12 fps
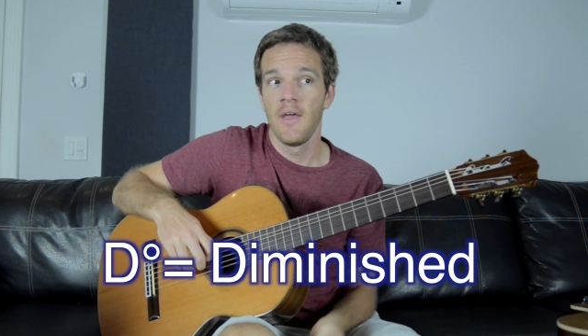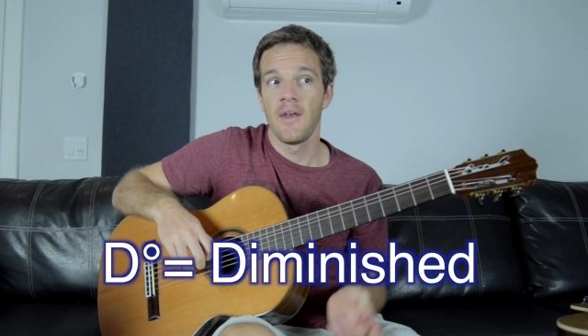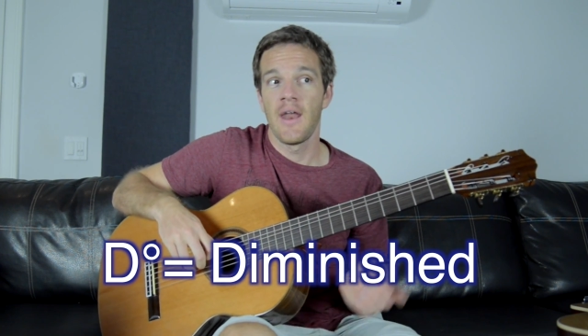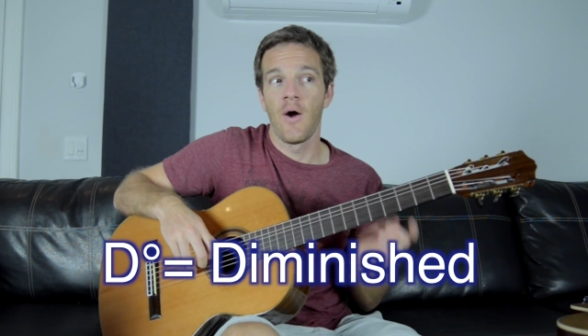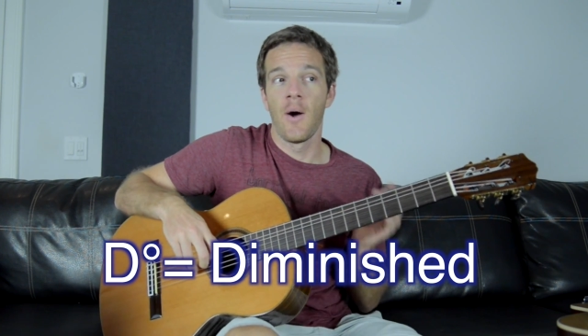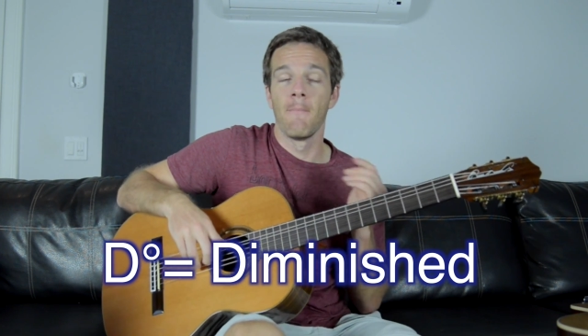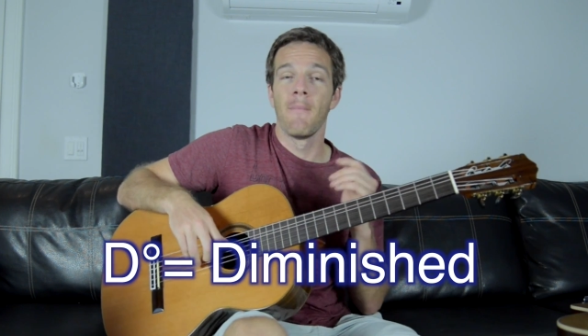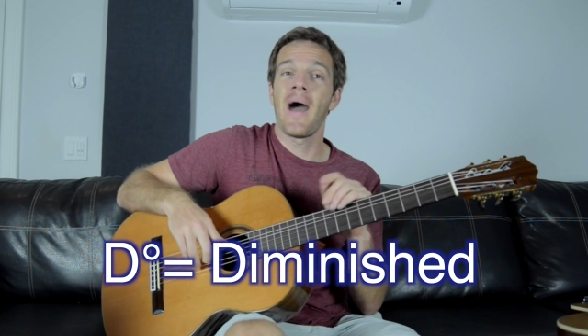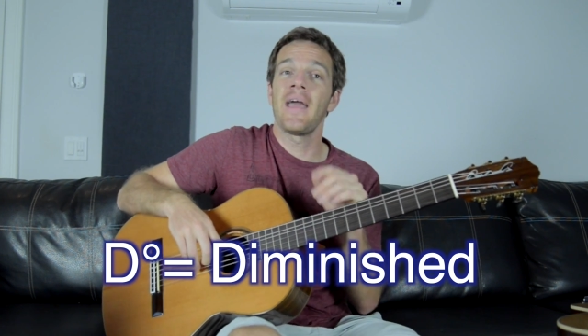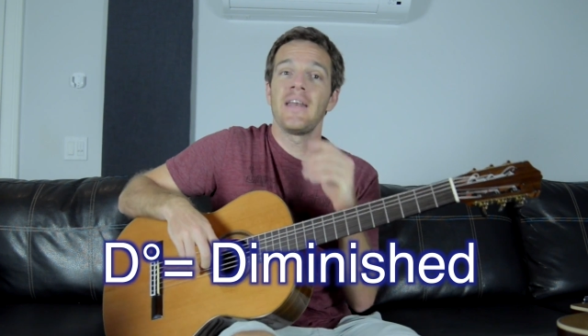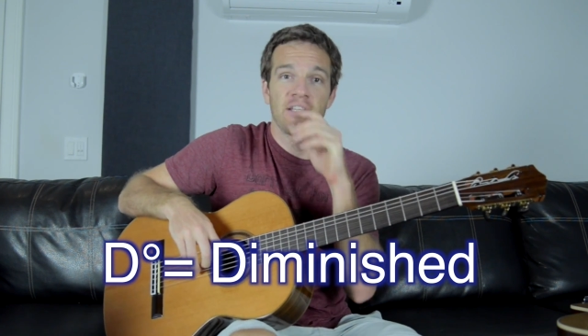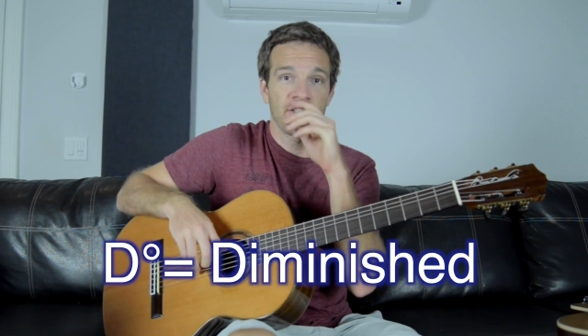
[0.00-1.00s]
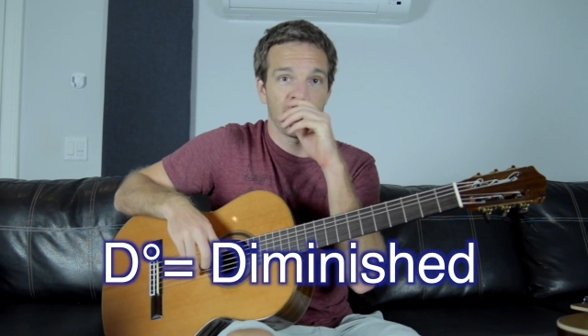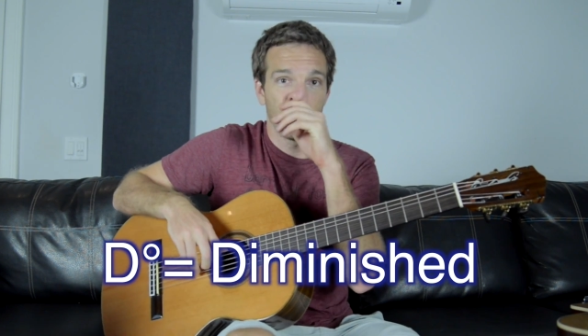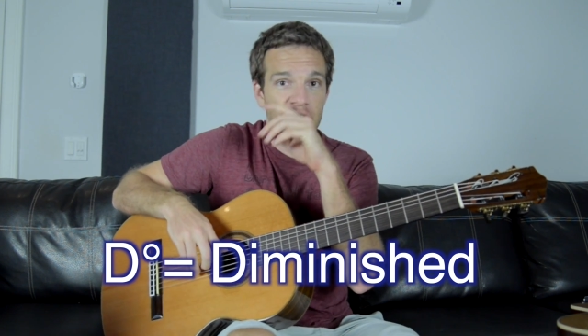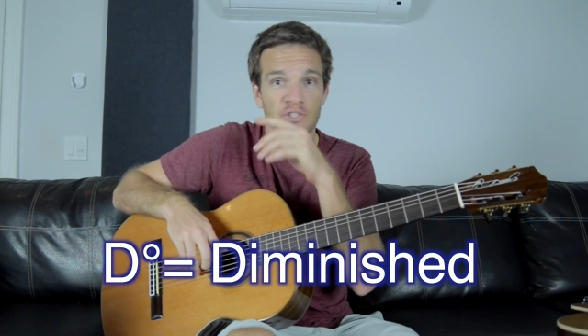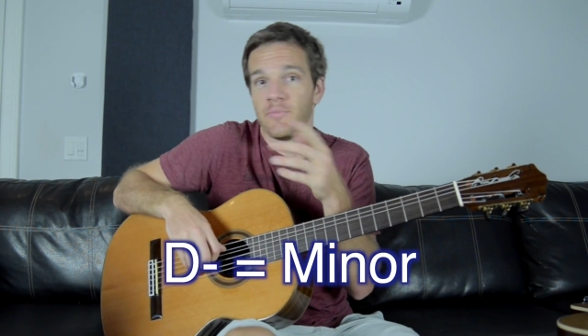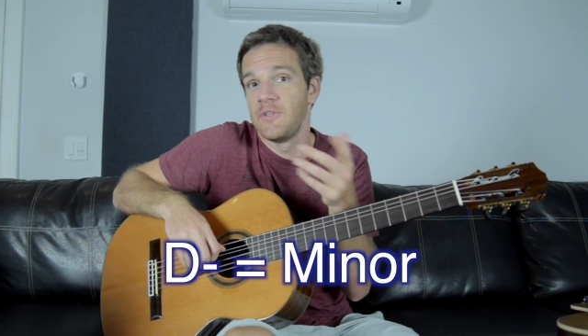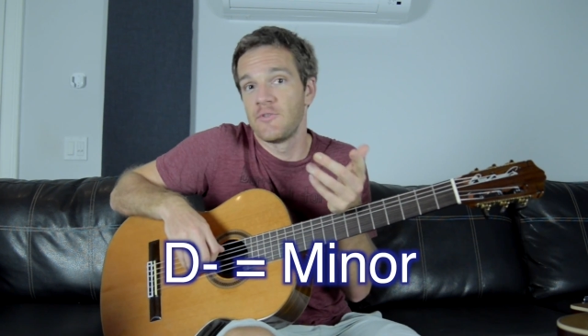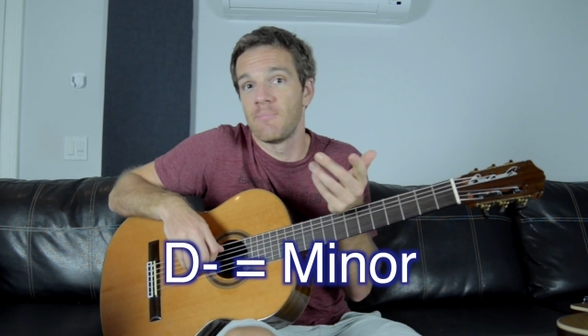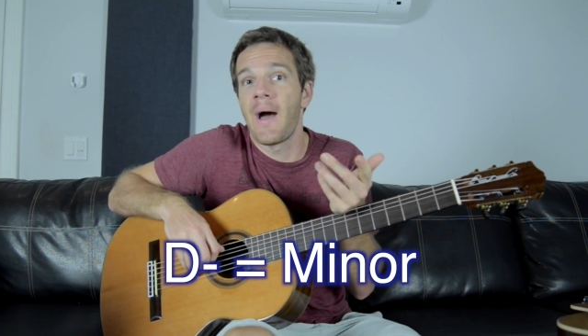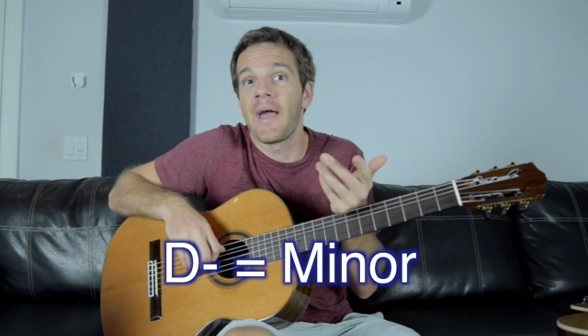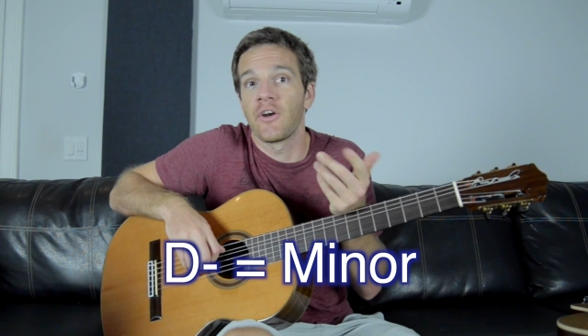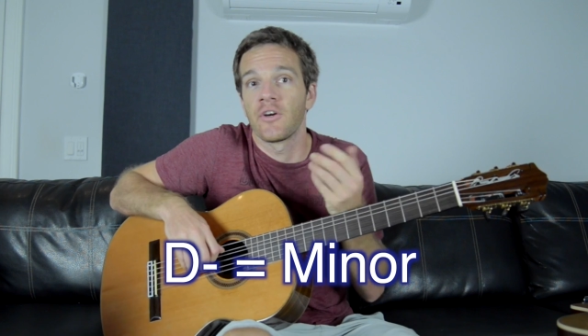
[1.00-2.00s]
Now a minus just means
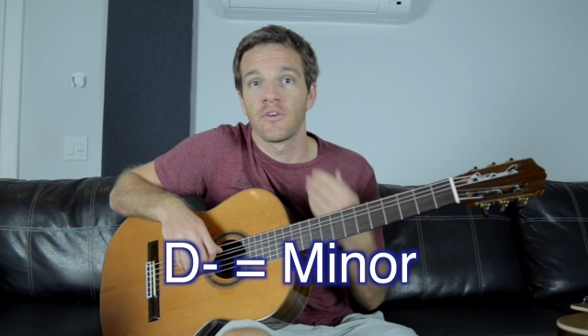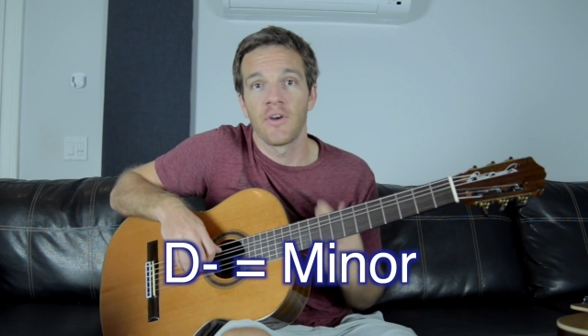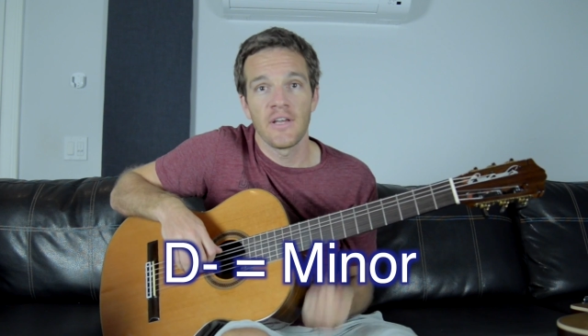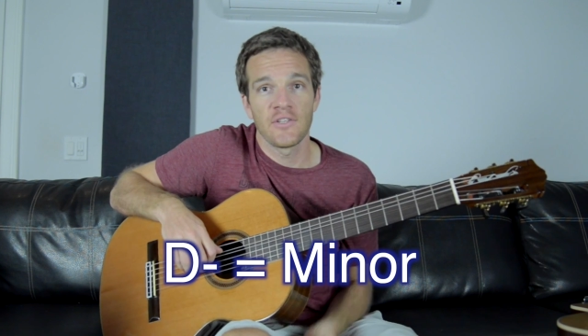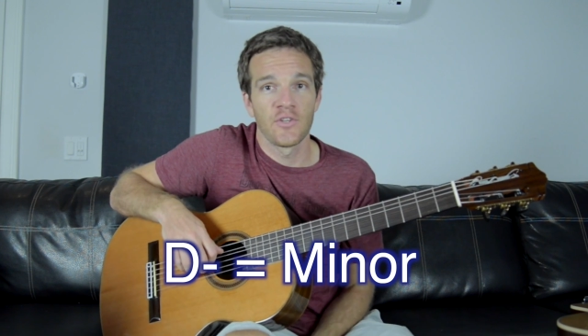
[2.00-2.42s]
minor, right?